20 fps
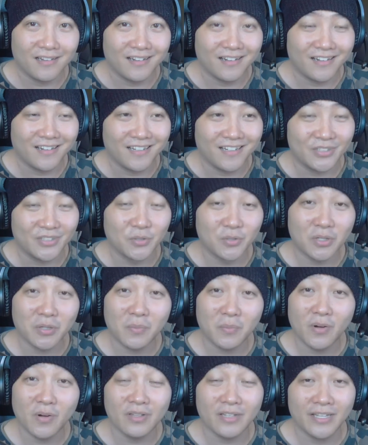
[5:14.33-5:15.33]

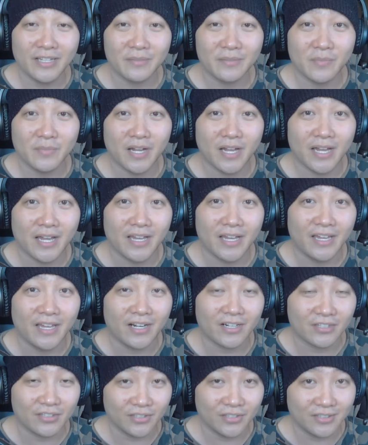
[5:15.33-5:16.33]
durable like my
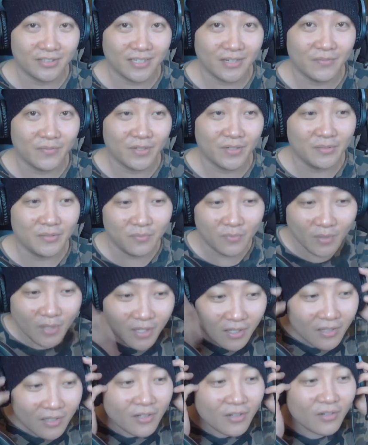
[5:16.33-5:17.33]
RT7.
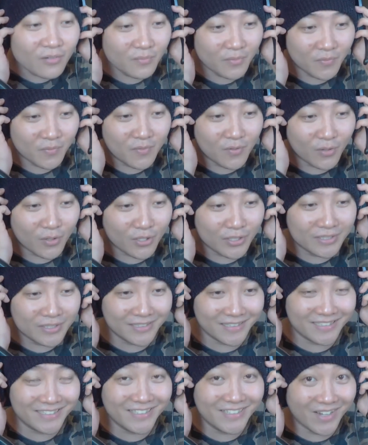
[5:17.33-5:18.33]
Of course,
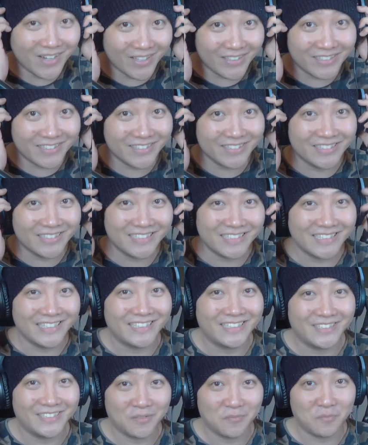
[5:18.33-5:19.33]
it's not because
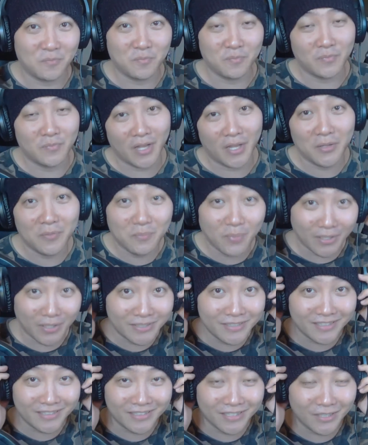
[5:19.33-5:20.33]
it's a
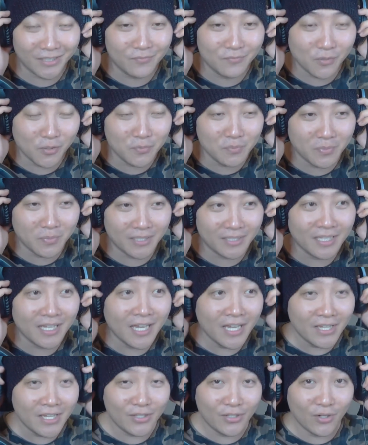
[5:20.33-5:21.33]
budget headphone, but
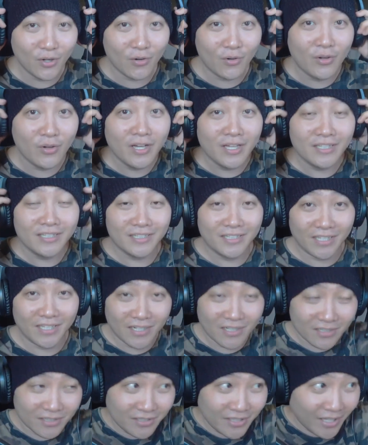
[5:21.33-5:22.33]
you know
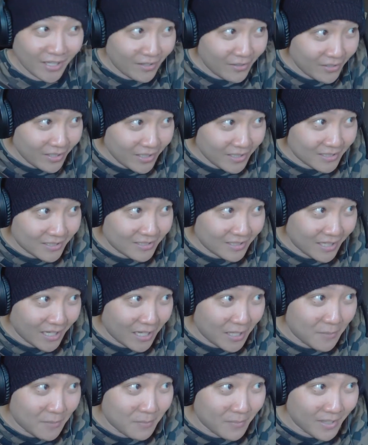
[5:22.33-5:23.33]
there is a
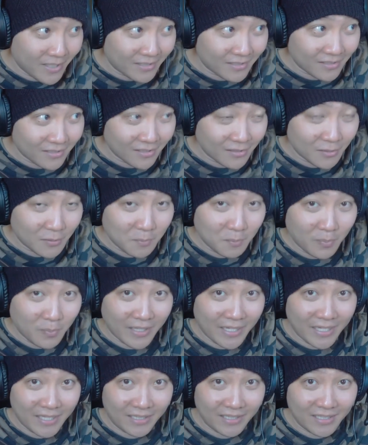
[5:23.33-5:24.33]
metal
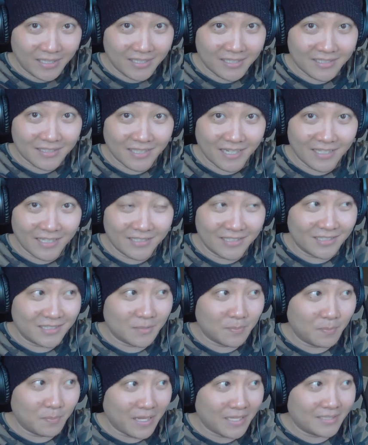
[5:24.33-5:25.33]
plate inside this
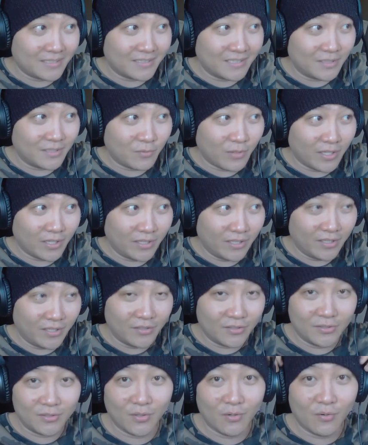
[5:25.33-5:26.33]
plastic right here,
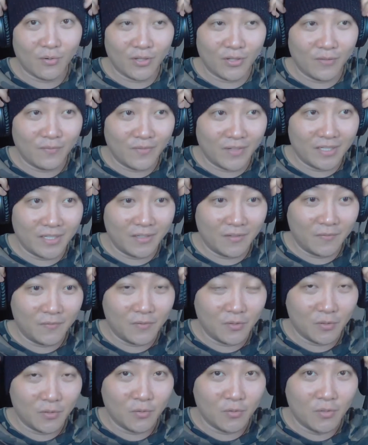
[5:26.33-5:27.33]
so even if you